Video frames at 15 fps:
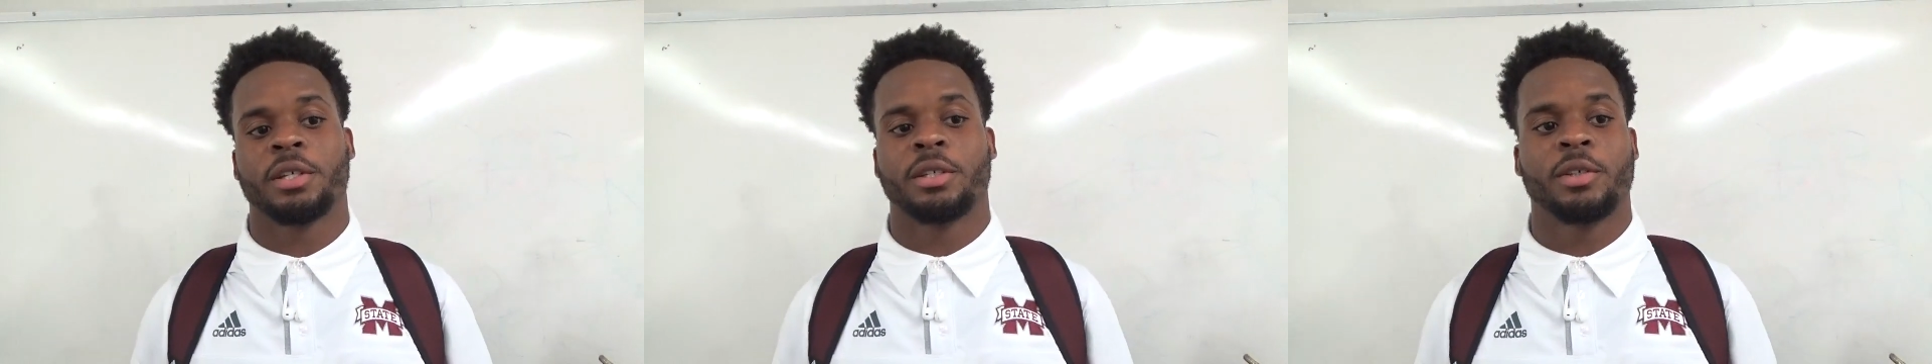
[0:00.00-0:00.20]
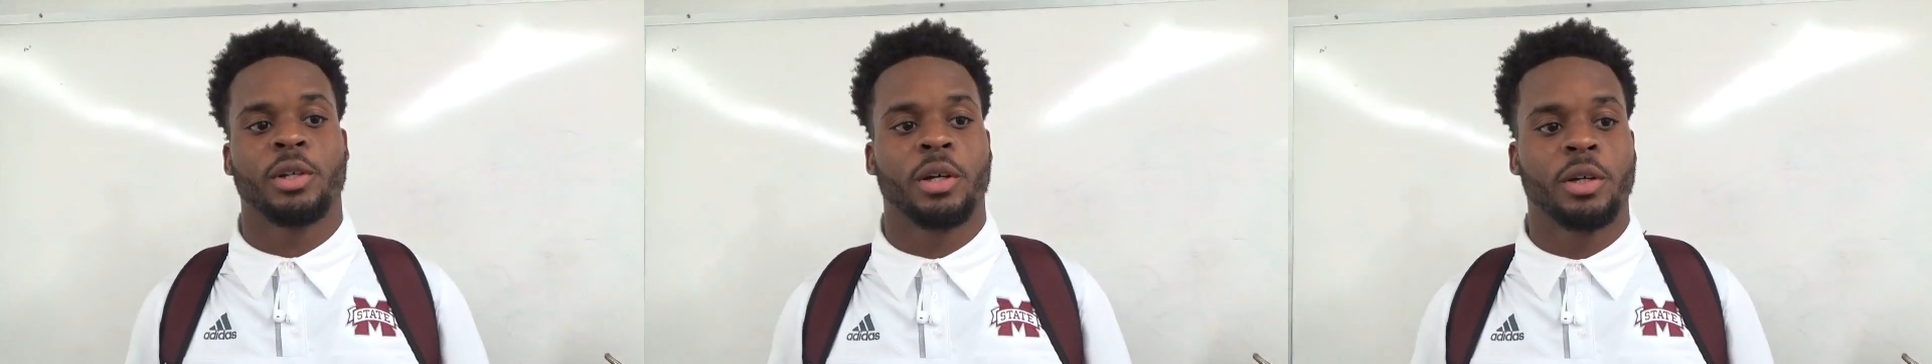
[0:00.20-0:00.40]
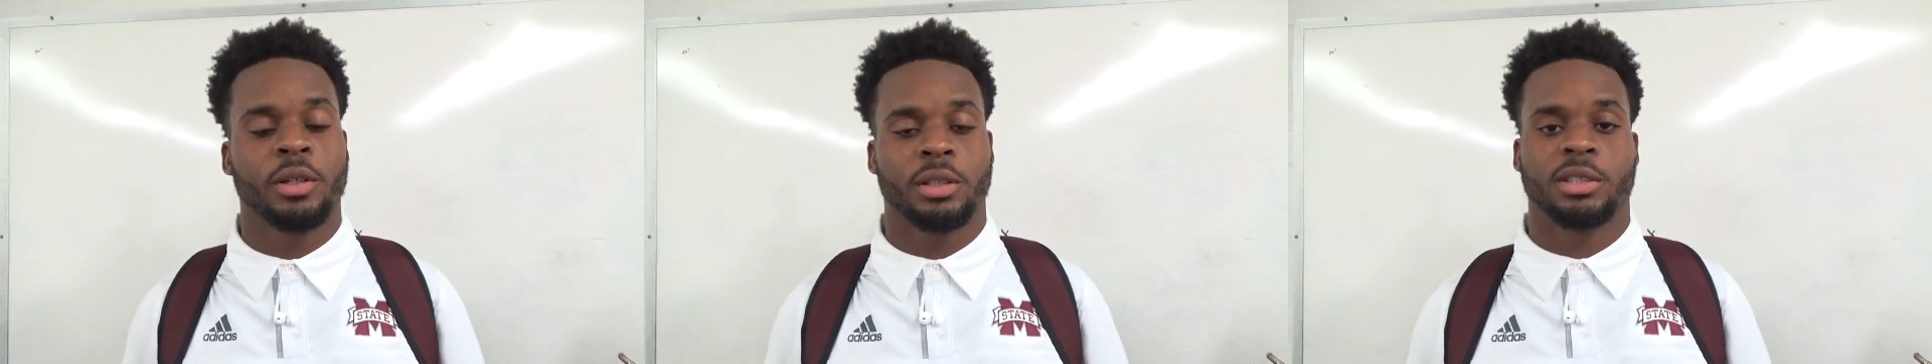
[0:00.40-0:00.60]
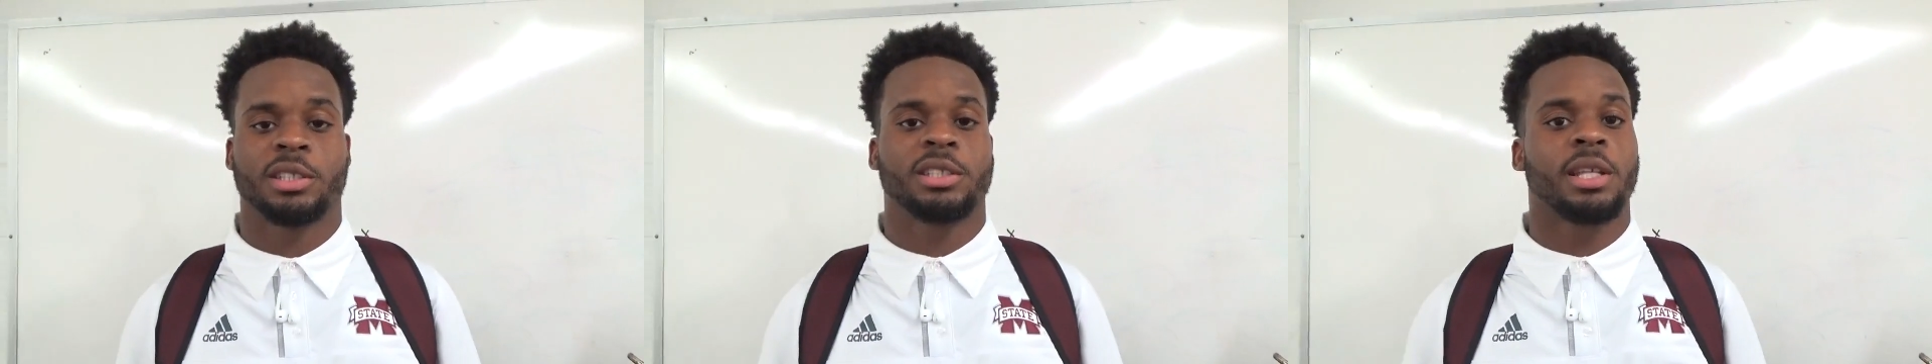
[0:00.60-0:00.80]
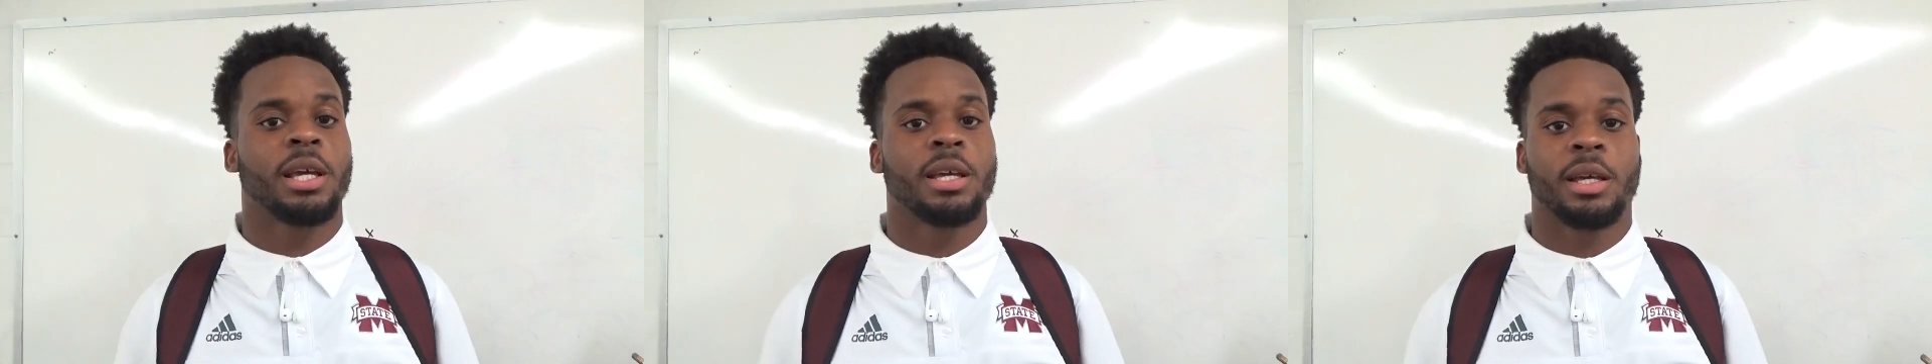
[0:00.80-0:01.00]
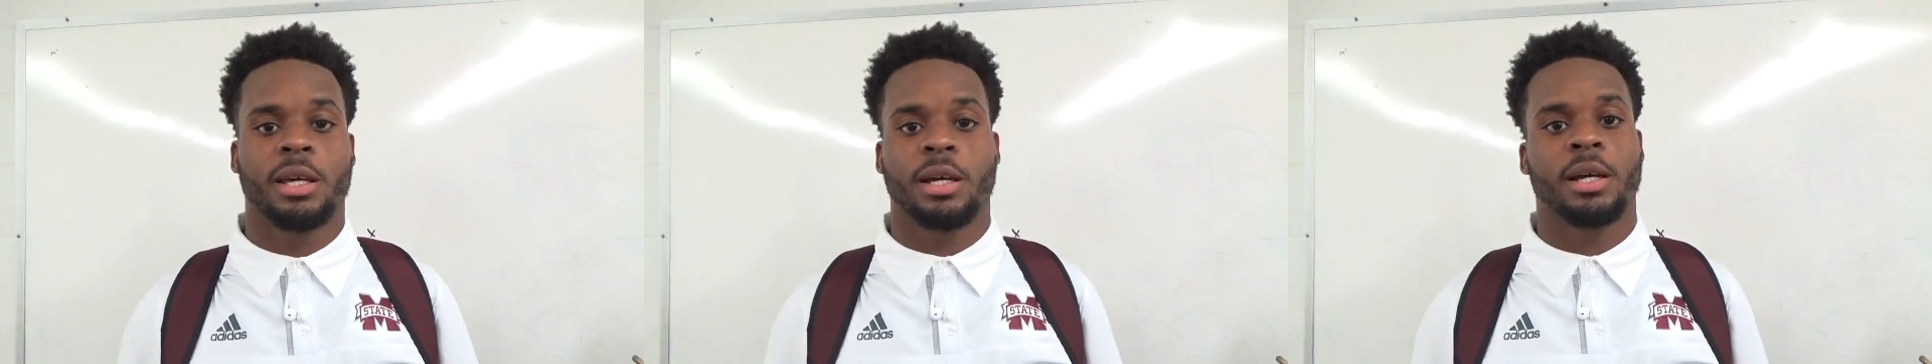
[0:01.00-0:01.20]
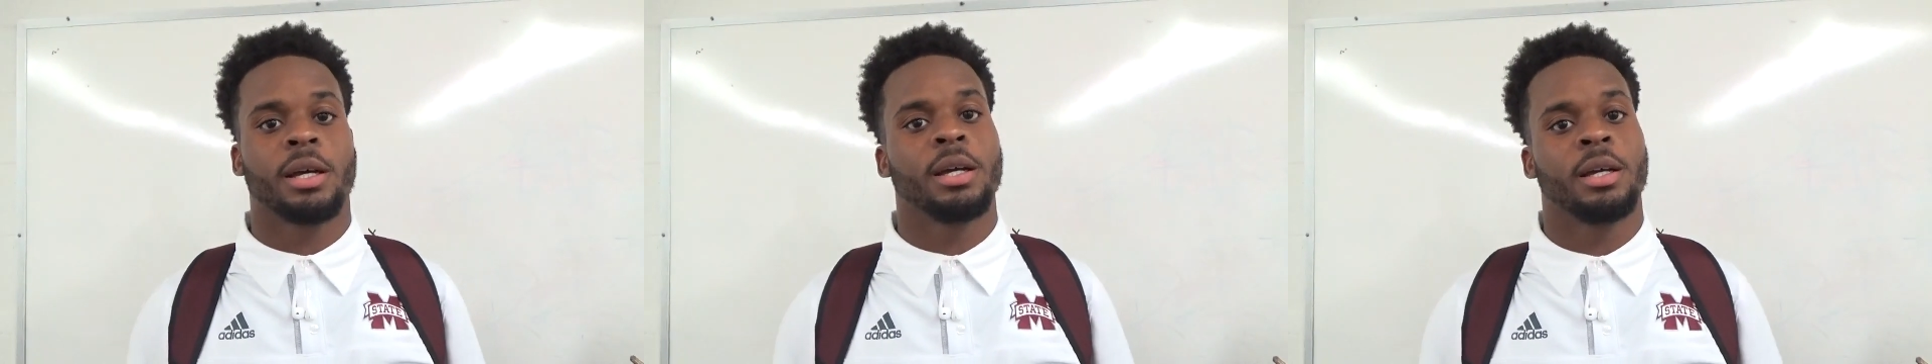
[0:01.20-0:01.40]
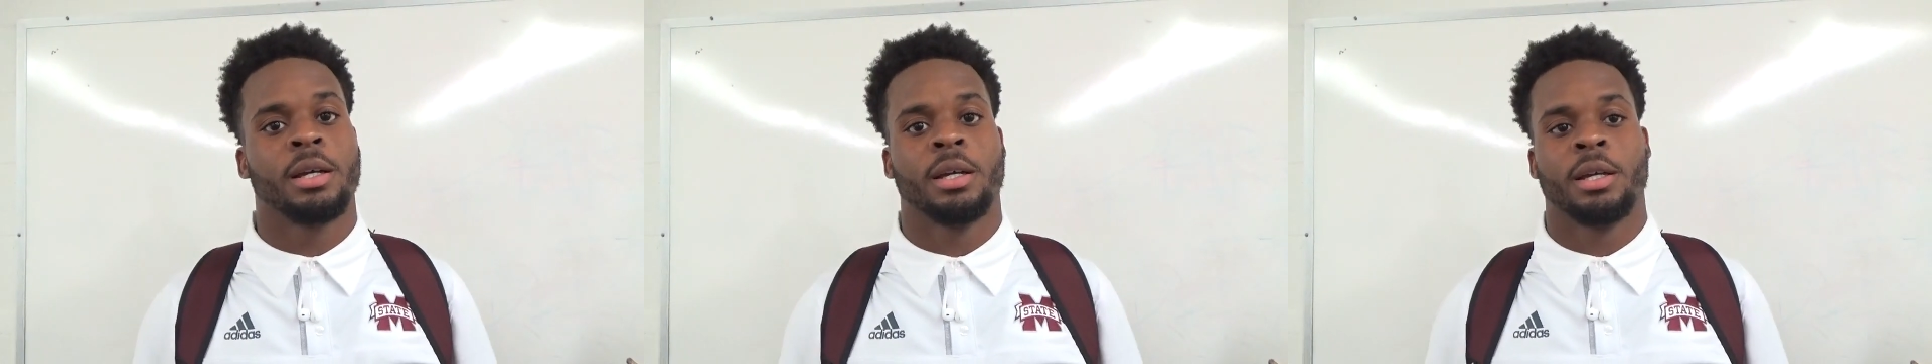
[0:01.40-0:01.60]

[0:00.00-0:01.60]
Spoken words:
you know, just thank God.